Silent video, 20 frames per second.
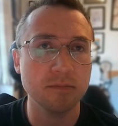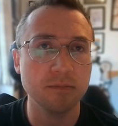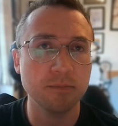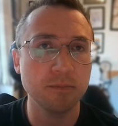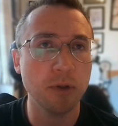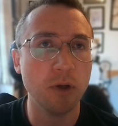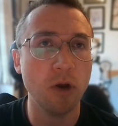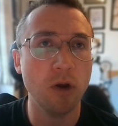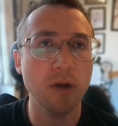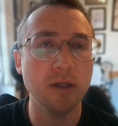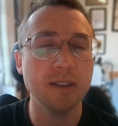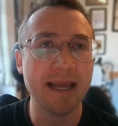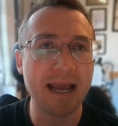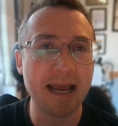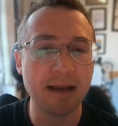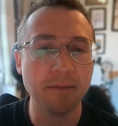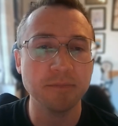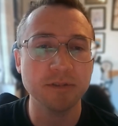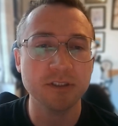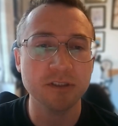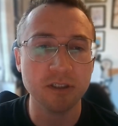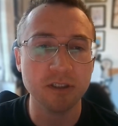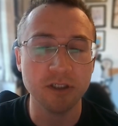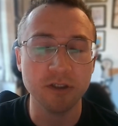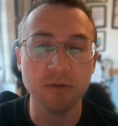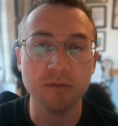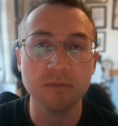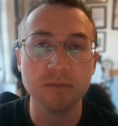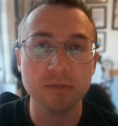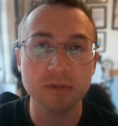put
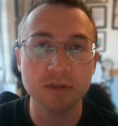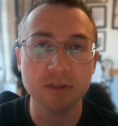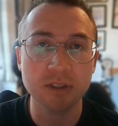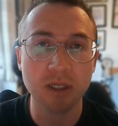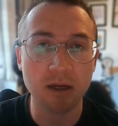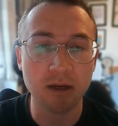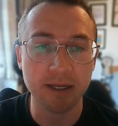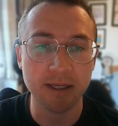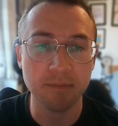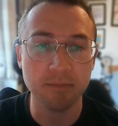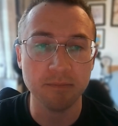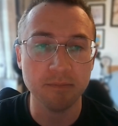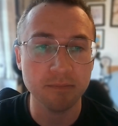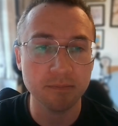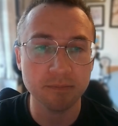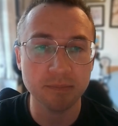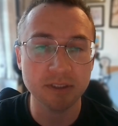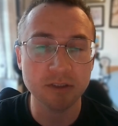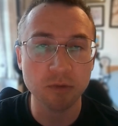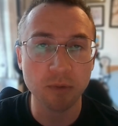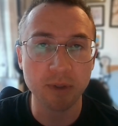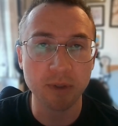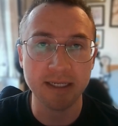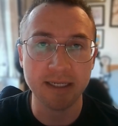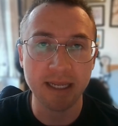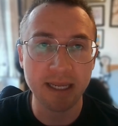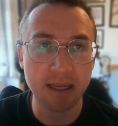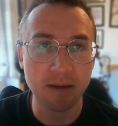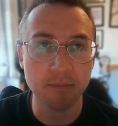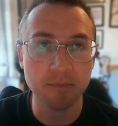absolute time between
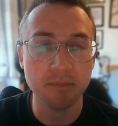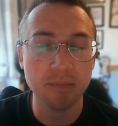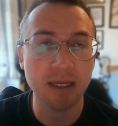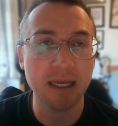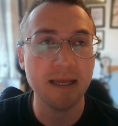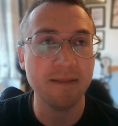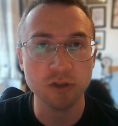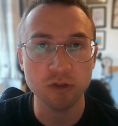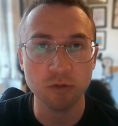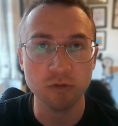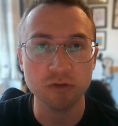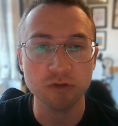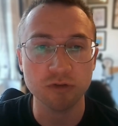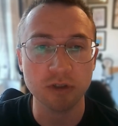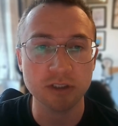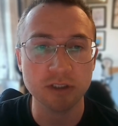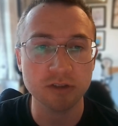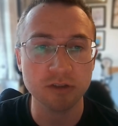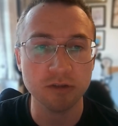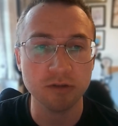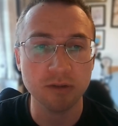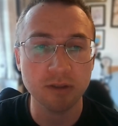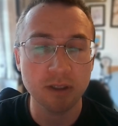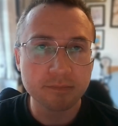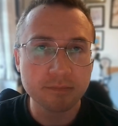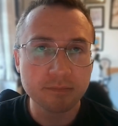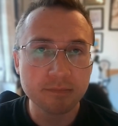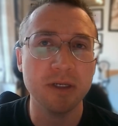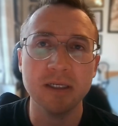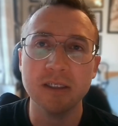him and George Russell
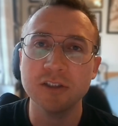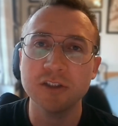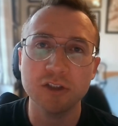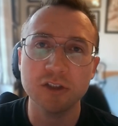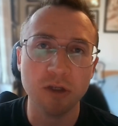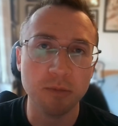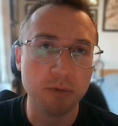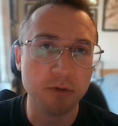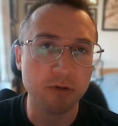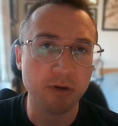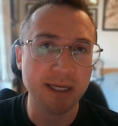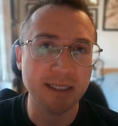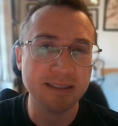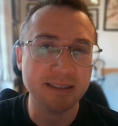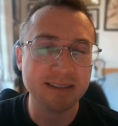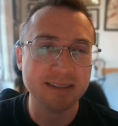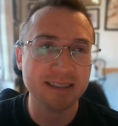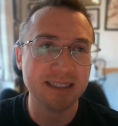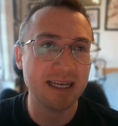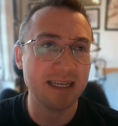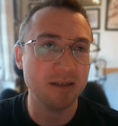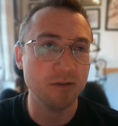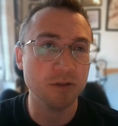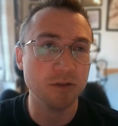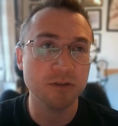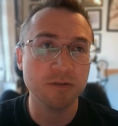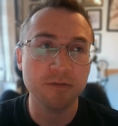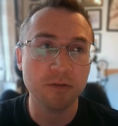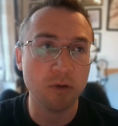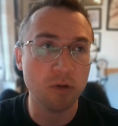in a super race, and it was
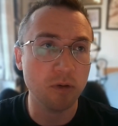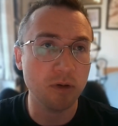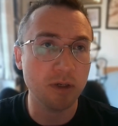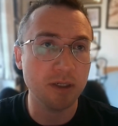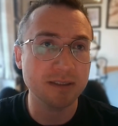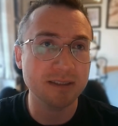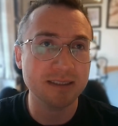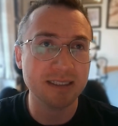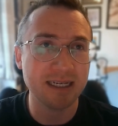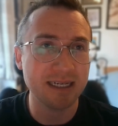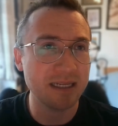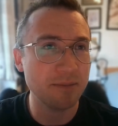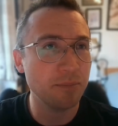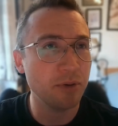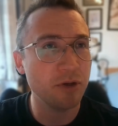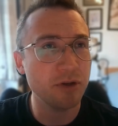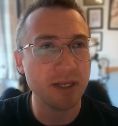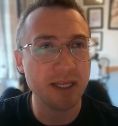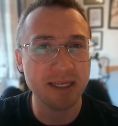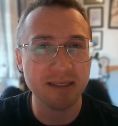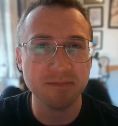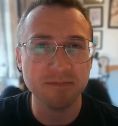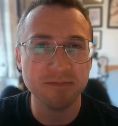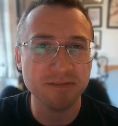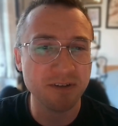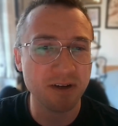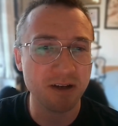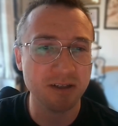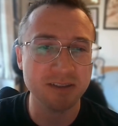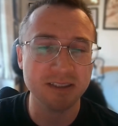flawless, and he put in
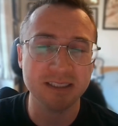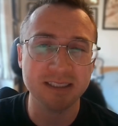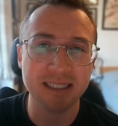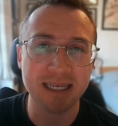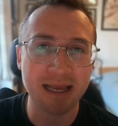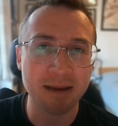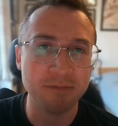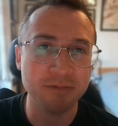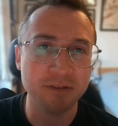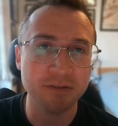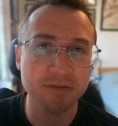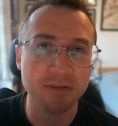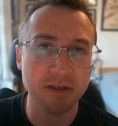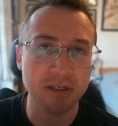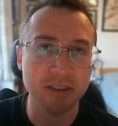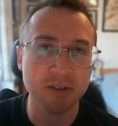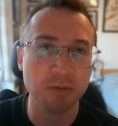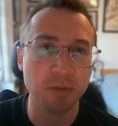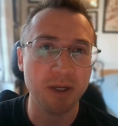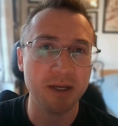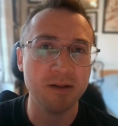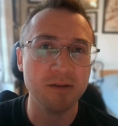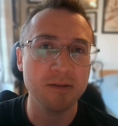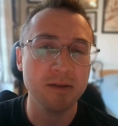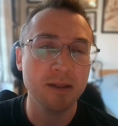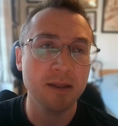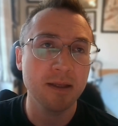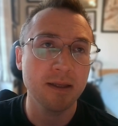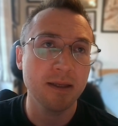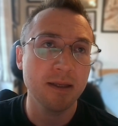fastest lap for fun as well.
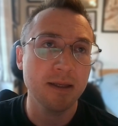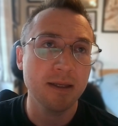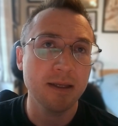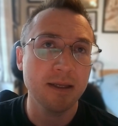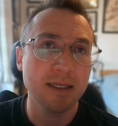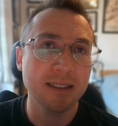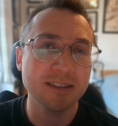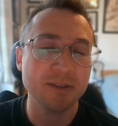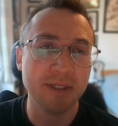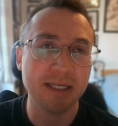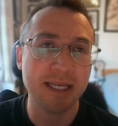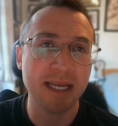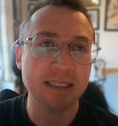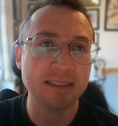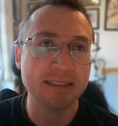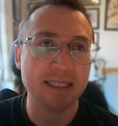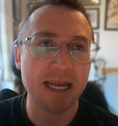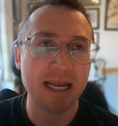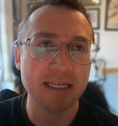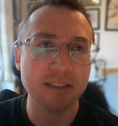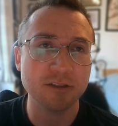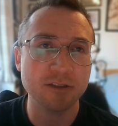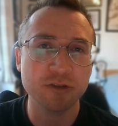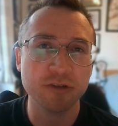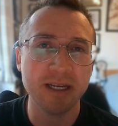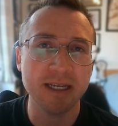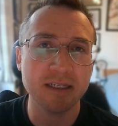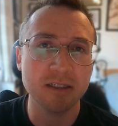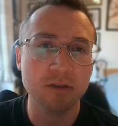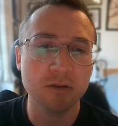So he gets the hat
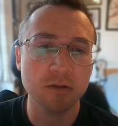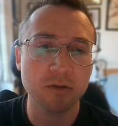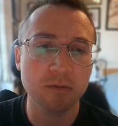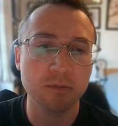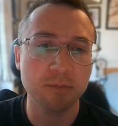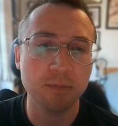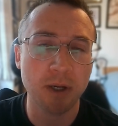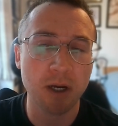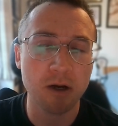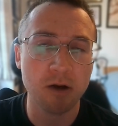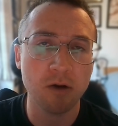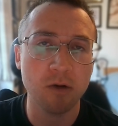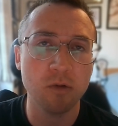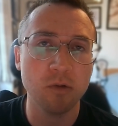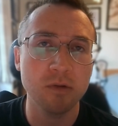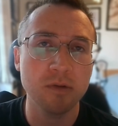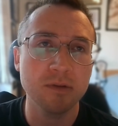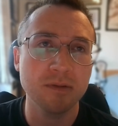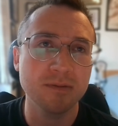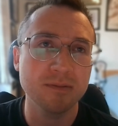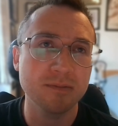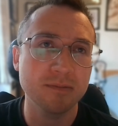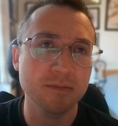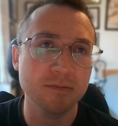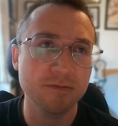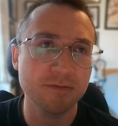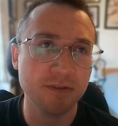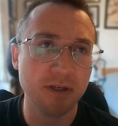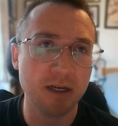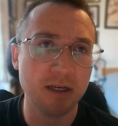trick, pole,
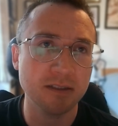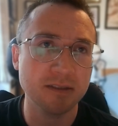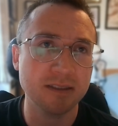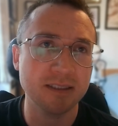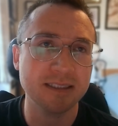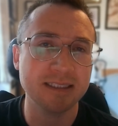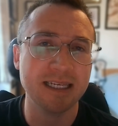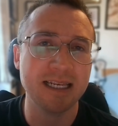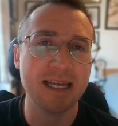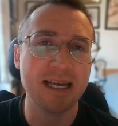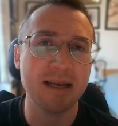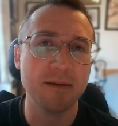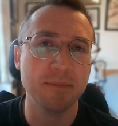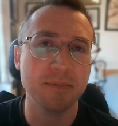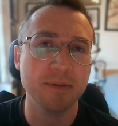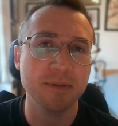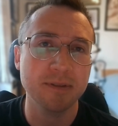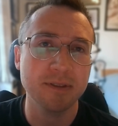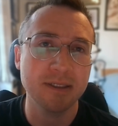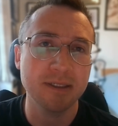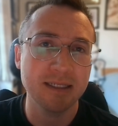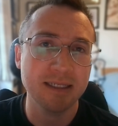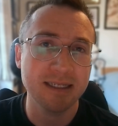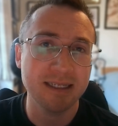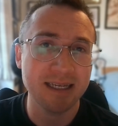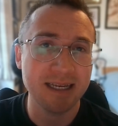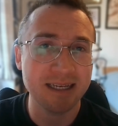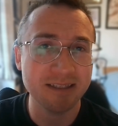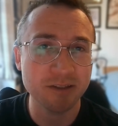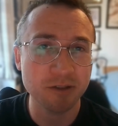fastest lap,
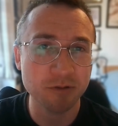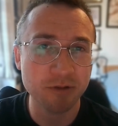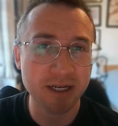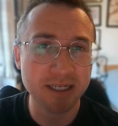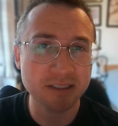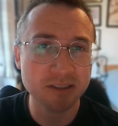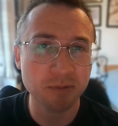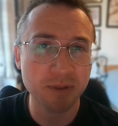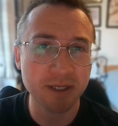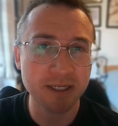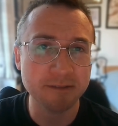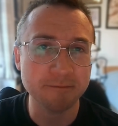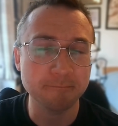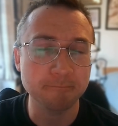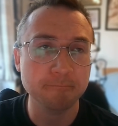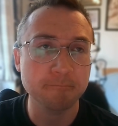and the race win.